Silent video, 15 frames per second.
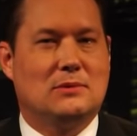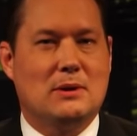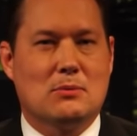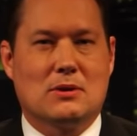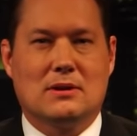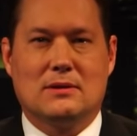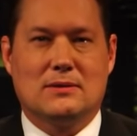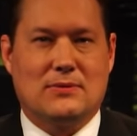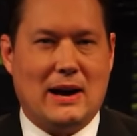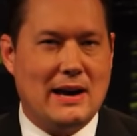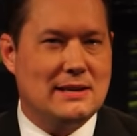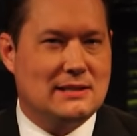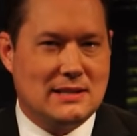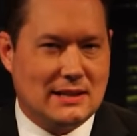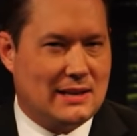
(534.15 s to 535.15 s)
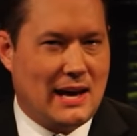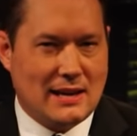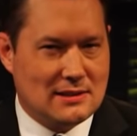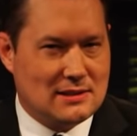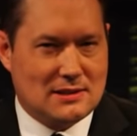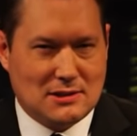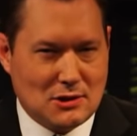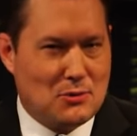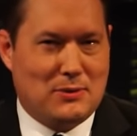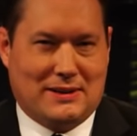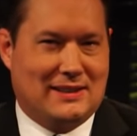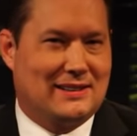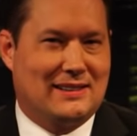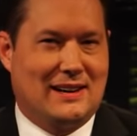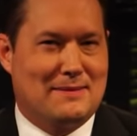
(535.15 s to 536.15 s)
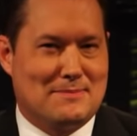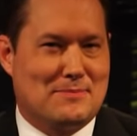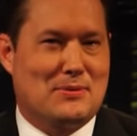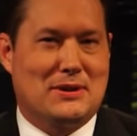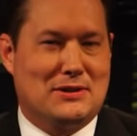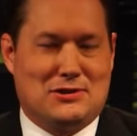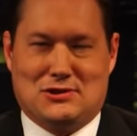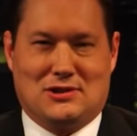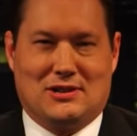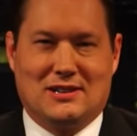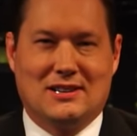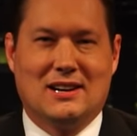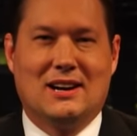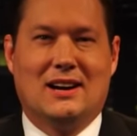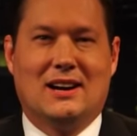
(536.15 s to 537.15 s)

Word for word: we were advised against doing, I'm pretty sure.